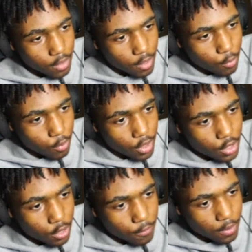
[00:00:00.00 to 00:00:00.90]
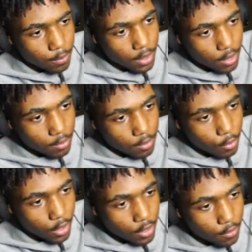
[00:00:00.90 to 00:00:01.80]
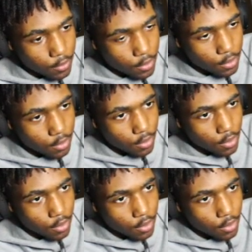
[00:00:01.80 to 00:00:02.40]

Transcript: Gotta watch out for the black graves.